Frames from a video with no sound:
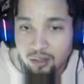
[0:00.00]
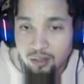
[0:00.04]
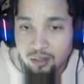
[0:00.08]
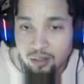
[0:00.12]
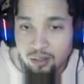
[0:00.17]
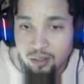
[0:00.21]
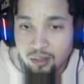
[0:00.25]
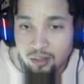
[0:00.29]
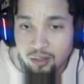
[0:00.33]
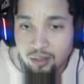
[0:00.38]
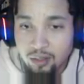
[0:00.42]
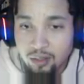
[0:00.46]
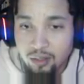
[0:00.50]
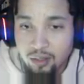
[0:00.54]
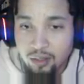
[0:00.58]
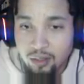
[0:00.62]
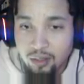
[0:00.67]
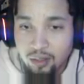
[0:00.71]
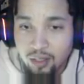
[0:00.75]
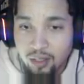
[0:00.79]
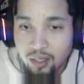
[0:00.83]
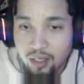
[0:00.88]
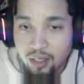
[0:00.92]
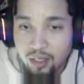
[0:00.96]
you to the door.
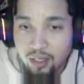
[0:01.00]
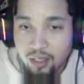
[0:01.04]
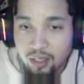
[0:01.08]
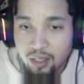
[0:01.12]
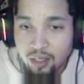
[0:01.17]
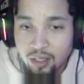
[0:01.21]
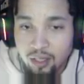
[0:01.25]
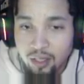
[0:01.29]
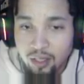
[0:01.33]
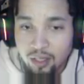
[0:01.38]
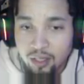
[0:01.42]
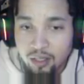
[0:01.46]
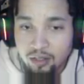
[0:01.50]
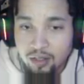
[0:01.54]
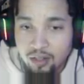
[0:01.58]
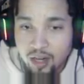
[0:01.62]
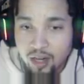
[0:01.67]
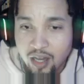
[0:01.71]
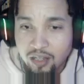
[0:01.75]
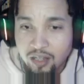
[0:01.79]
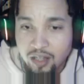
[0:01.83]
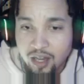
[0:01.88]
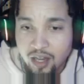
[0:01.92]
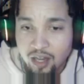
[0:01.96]
yeah. Get, your ass, get your
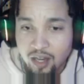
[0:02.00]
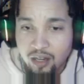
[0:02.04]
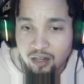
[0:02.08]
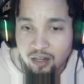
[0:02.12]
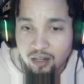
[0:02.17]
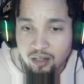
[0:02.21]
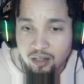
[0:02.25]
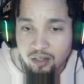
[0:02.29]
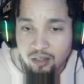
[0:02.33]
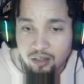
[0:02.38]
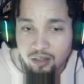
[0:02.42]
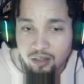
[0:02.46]
ass out of here.